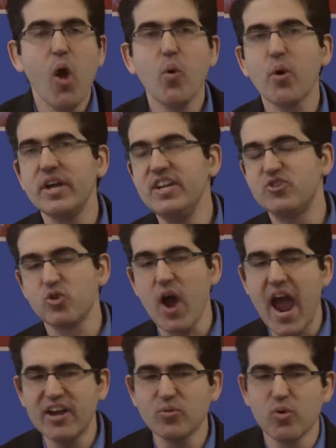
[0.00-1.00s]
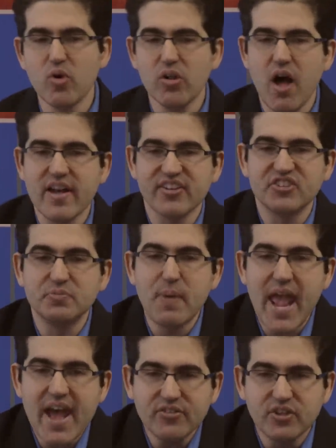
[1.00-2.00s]
where he tried to rule on
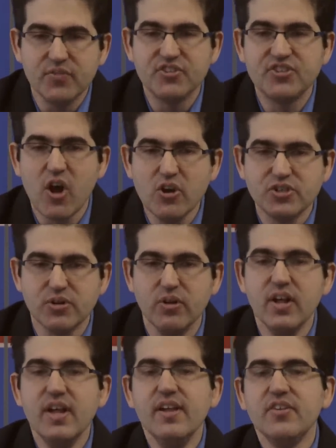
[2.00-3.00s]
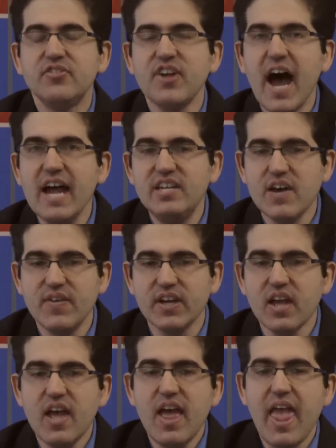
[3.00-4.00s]
expansive social, scientific,
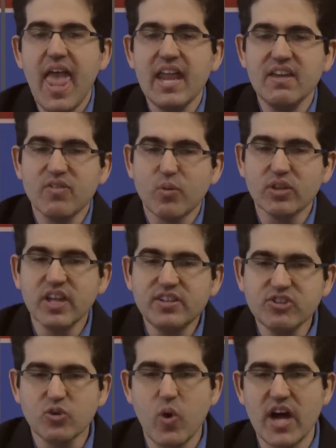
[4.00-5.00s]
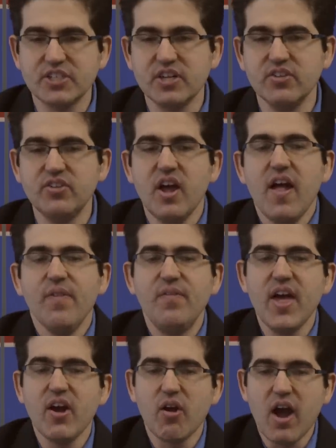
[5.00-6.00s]
and even religious questions
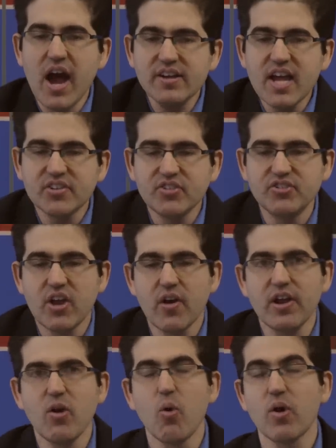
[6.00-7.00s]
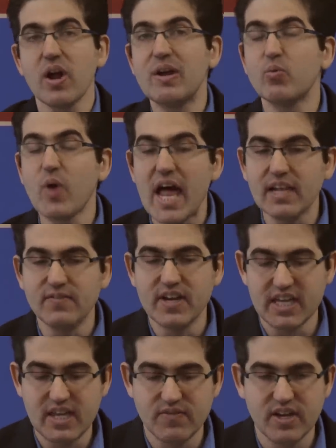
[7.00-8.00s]
that are unnecessary or irrelevant
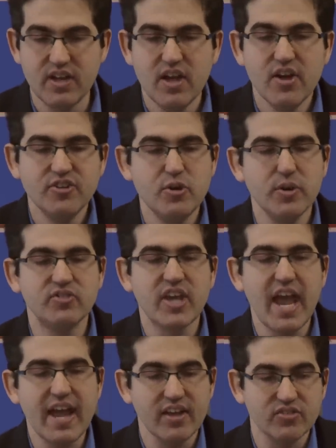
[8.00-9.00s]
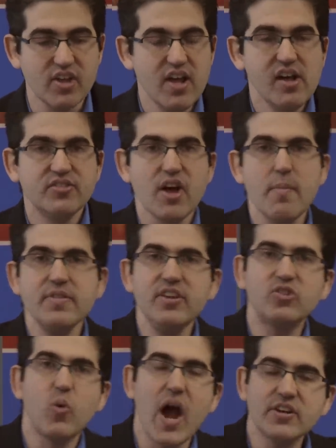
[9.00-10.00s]
even to his case. Some of
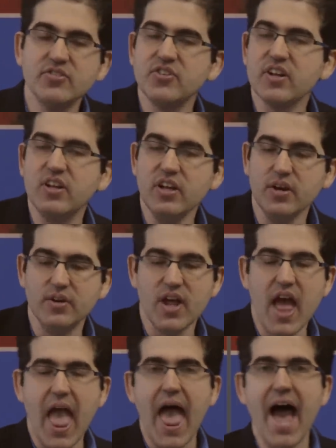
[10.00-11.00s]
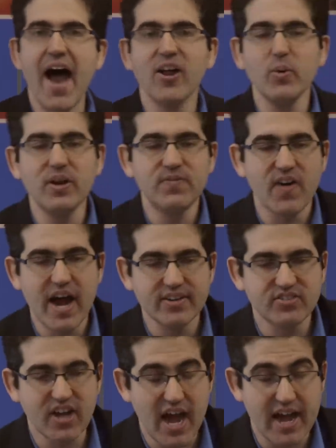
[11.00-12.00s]
these questions include, how do we define
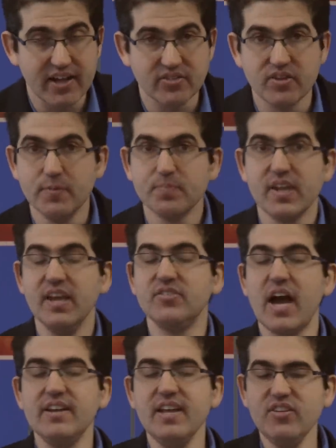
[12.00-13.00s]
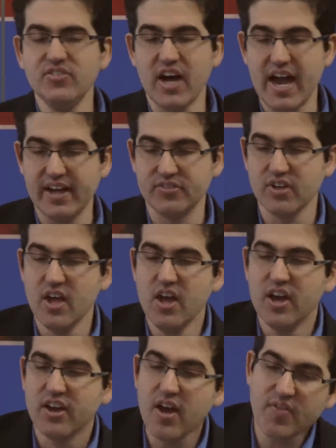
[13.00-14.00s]
science? Is ID science?
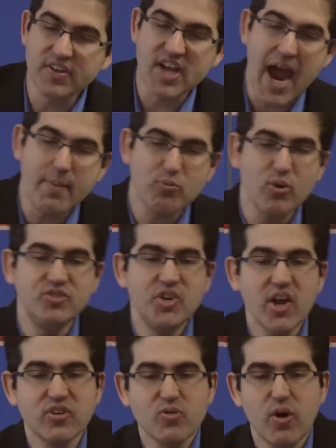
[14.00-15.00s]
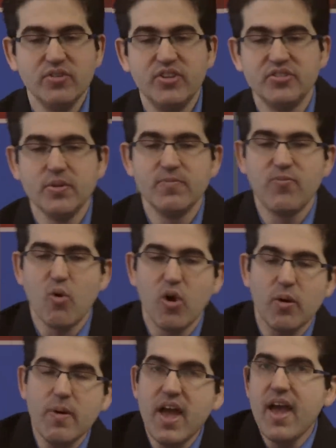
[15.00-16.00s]
Could the type 3 secretory system
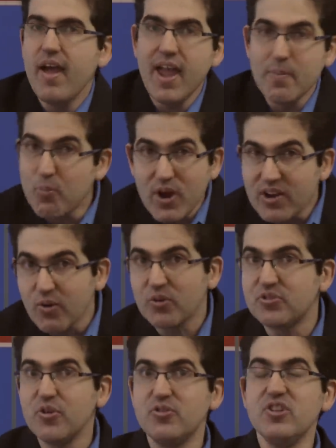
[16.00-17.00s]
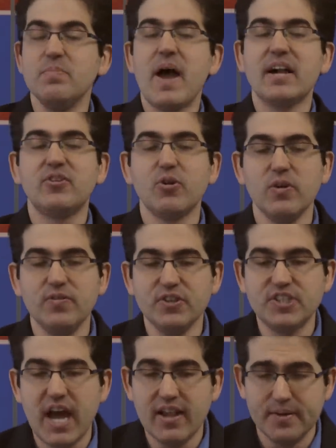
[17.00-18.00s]
form a precursor to the bacterial
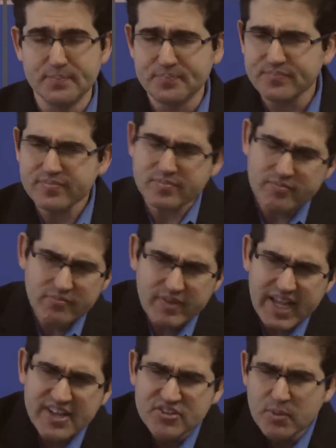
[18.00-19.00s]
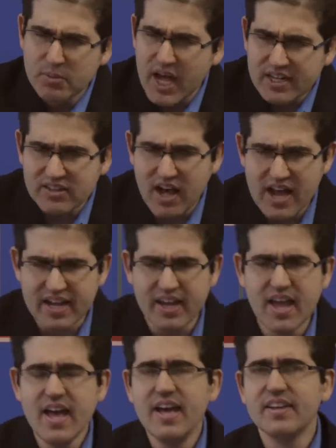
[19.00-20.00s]
flagellum? Is the blood clotting
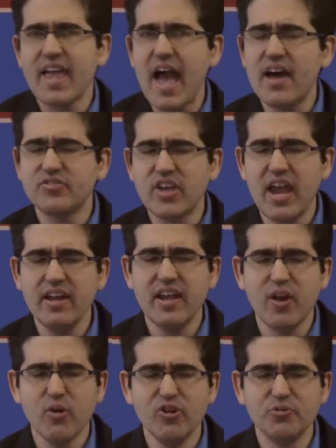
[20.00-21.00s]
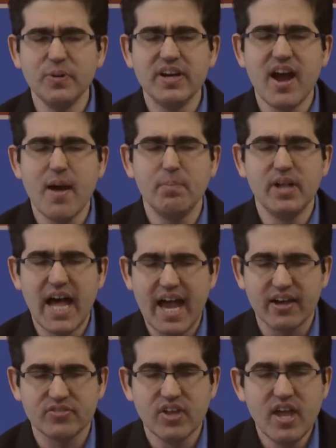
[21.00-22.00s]
cascade irreducibly
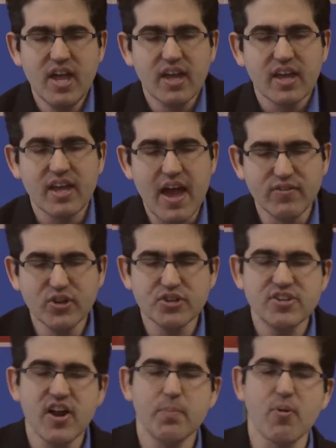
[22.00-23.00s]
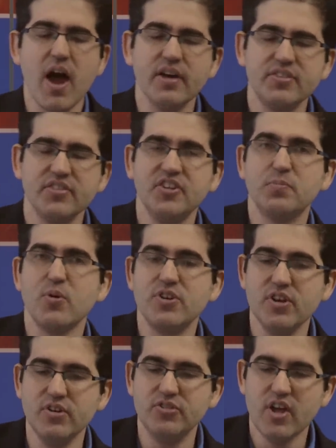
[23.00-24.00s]
complex? Can evolutionary processes
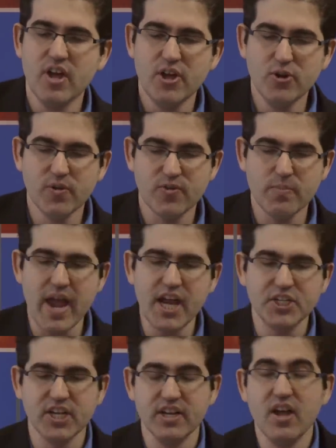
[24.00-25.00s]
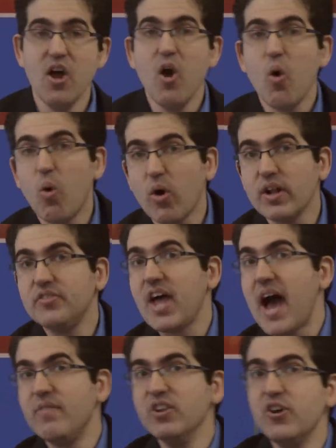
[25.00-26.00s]
produce new information? Or does
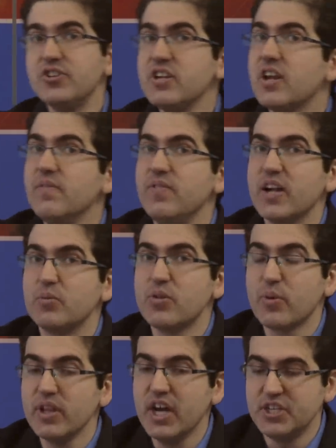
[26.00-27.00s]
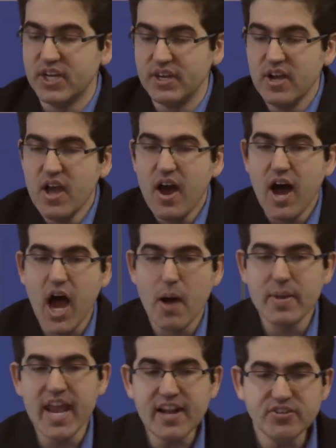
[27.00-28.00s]
evolution conflict with religion?
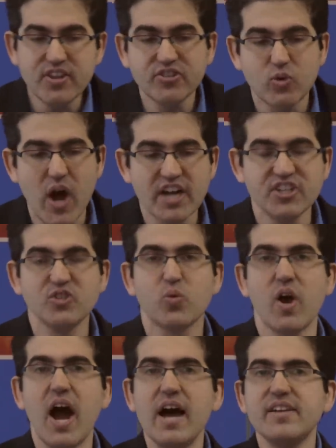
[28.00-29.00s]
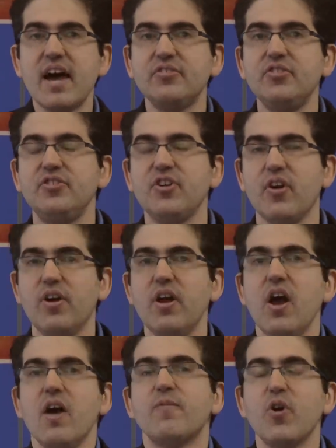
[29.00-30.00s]
Um, each of these questions were unnecessary
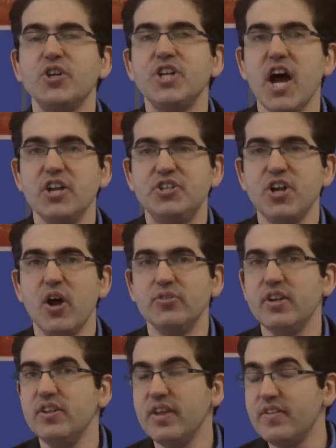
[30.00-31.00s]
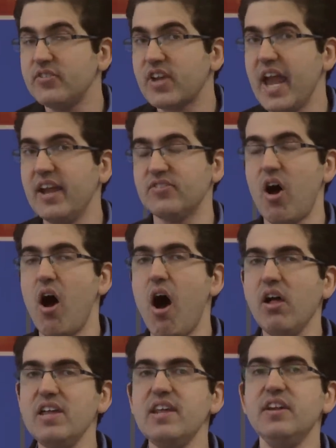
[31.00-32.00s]
for Judge Jones in, in this case.
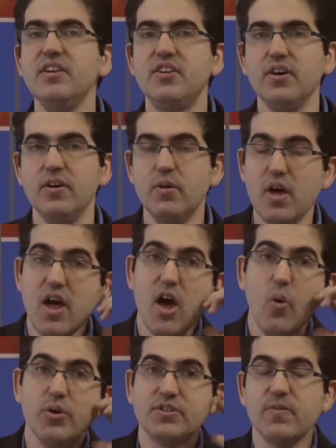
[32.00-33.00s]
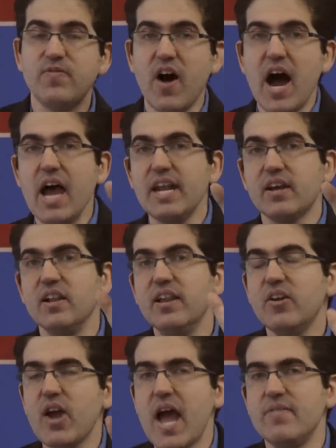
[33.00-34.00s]
All he needed to do was to find
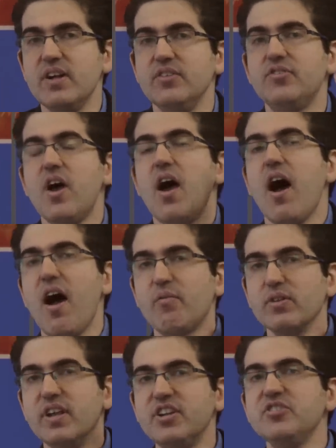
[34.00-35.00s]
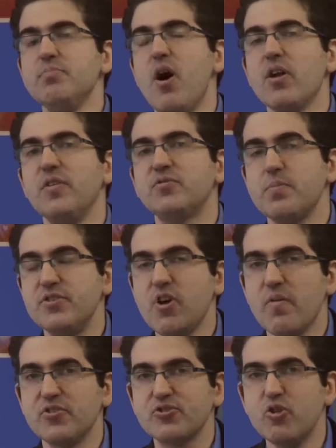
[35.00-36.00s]
clear evidence of religious motives from the
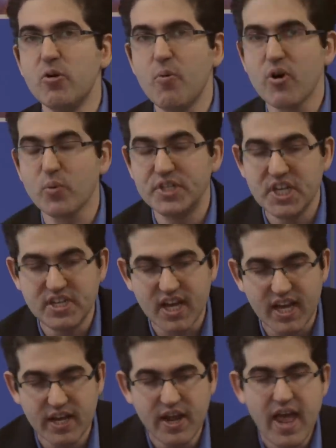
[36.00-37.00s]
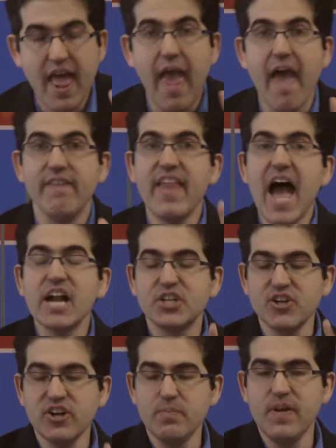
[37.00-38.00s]
Dover School Board, which he did, and that
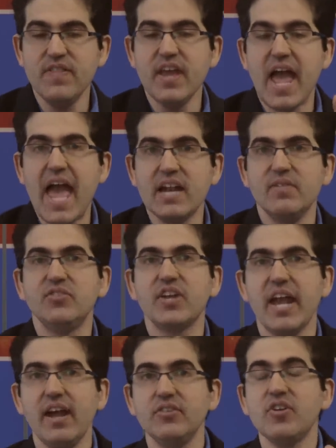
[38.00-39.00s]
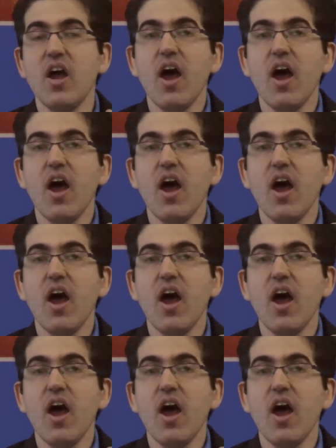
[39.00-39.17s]
should have been the end of his case